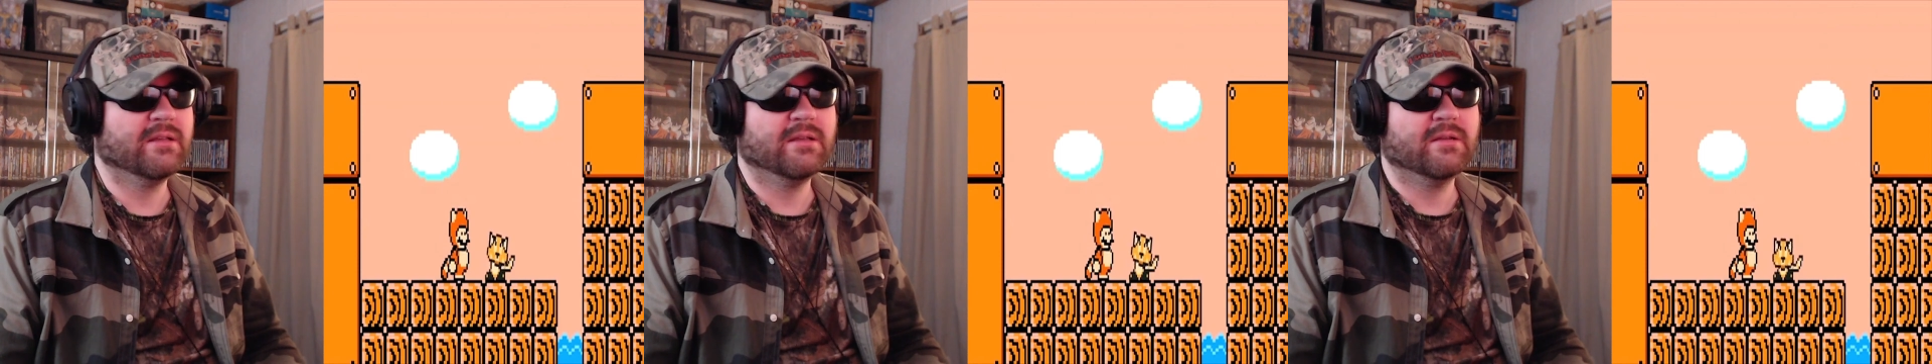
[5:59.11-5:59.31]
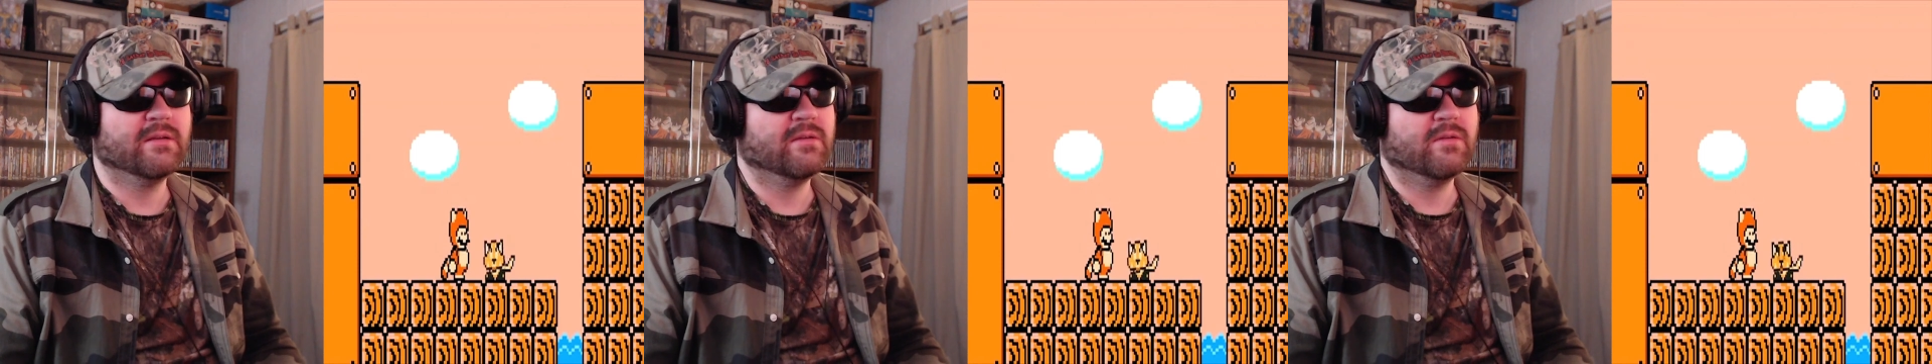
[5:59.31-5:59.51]

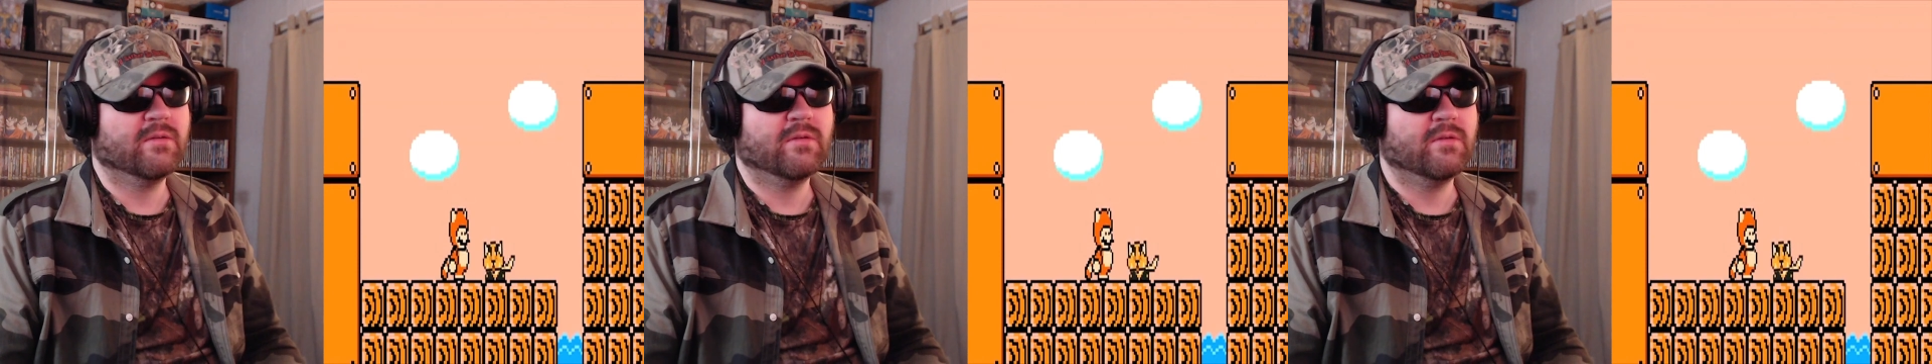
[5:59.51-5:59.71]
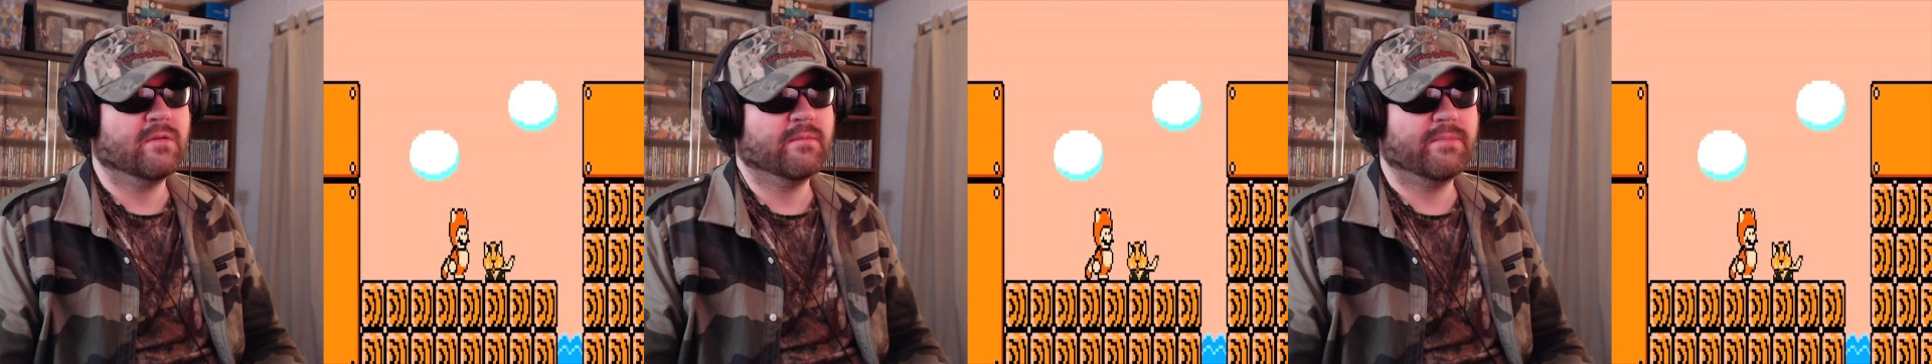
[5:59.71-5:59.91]
my
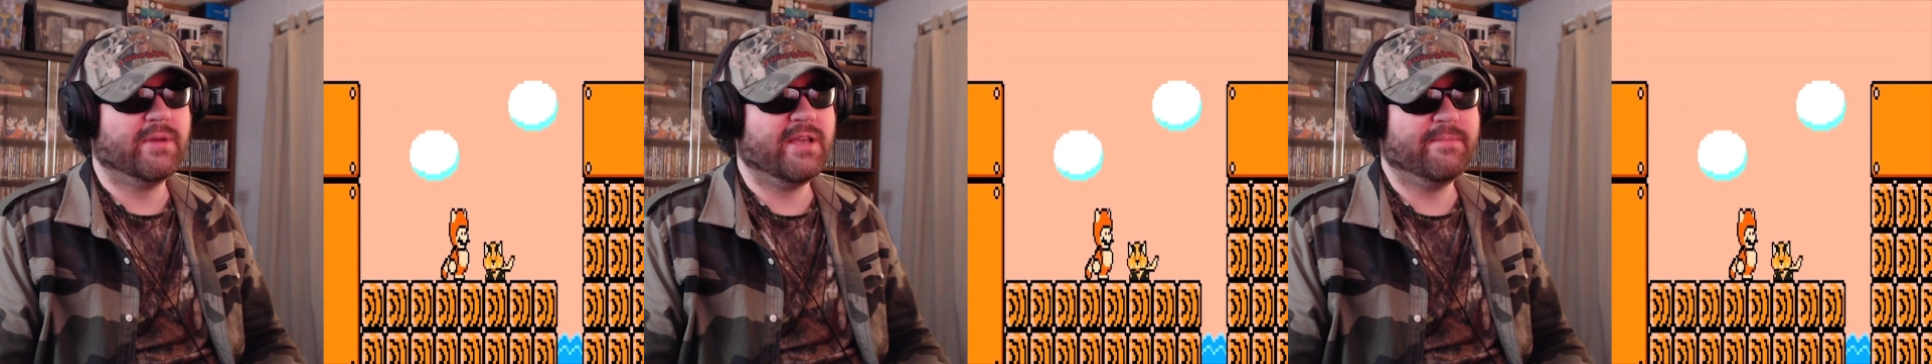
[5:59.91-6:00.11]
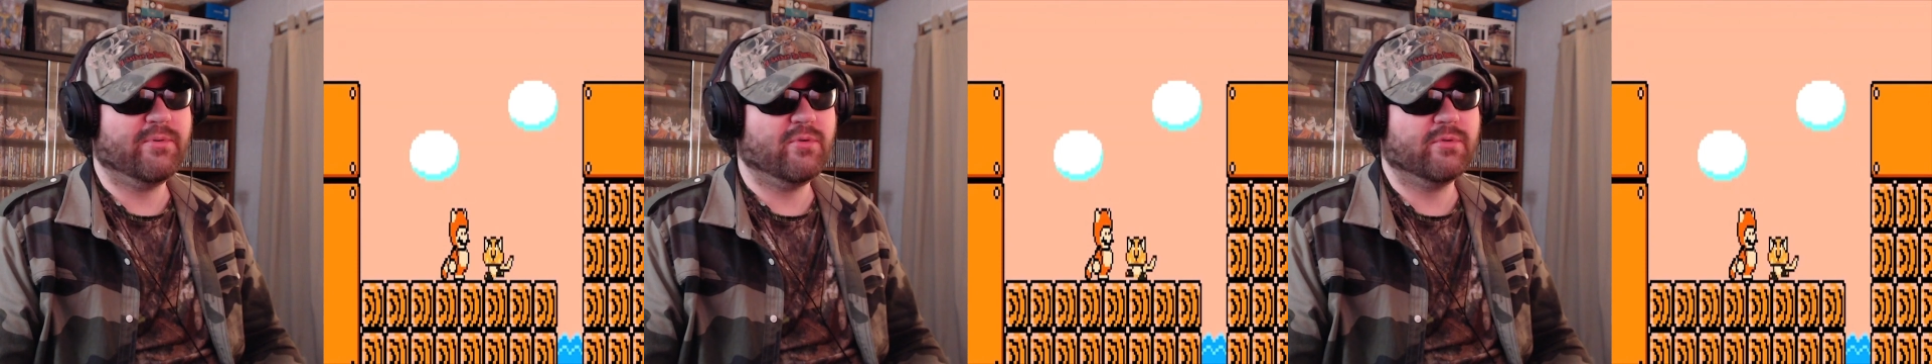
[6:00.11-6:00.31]
soul.
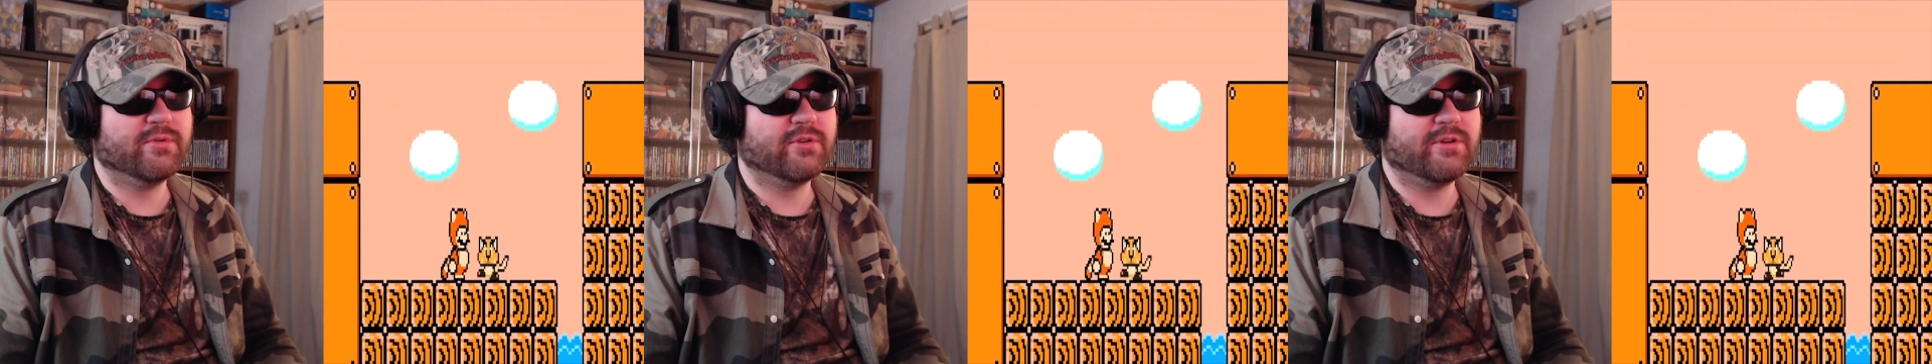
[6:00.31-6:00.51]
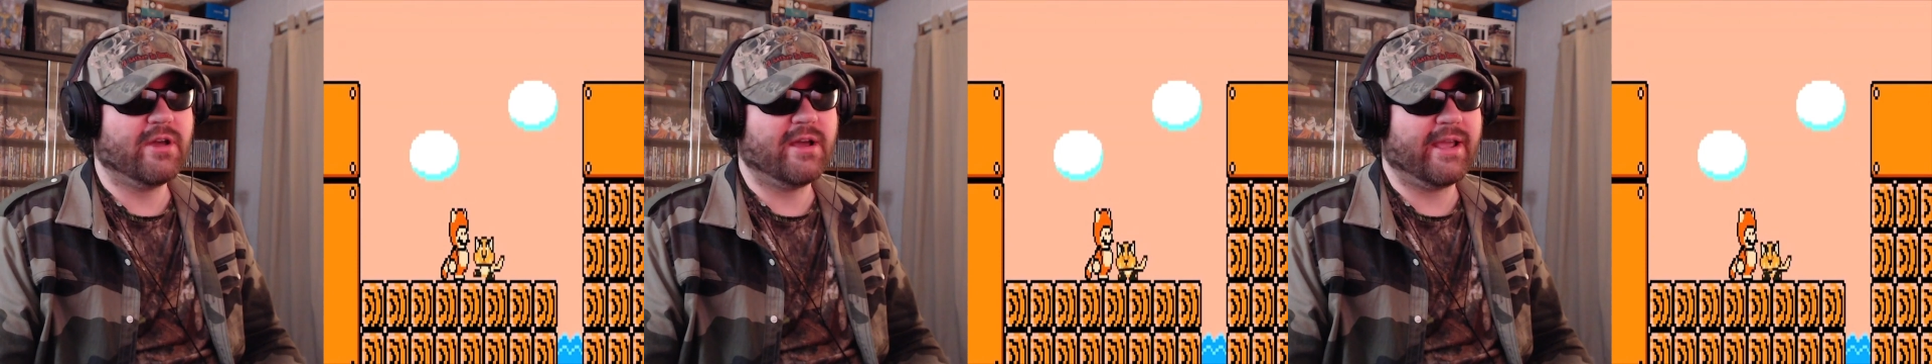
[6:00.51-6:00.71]
People,
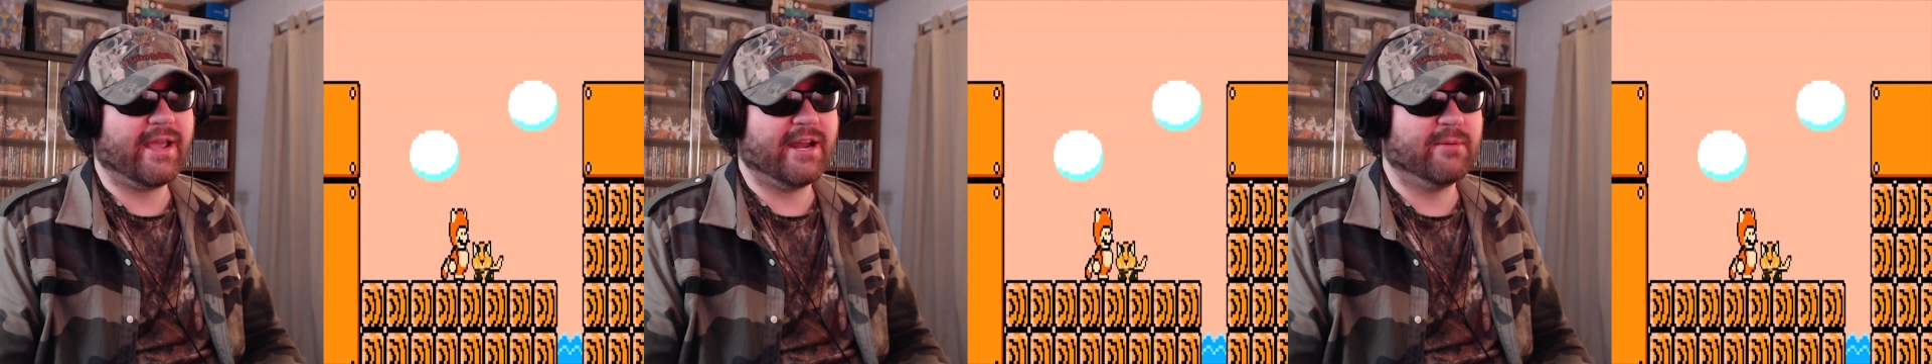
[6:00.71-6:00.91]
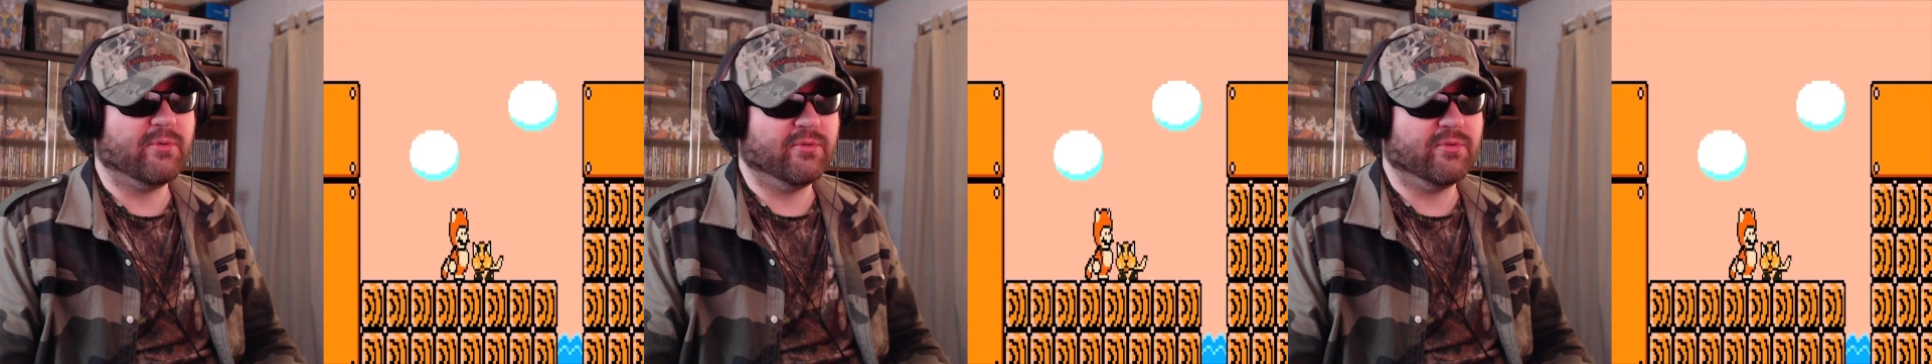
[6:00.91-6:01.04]
you're not animals.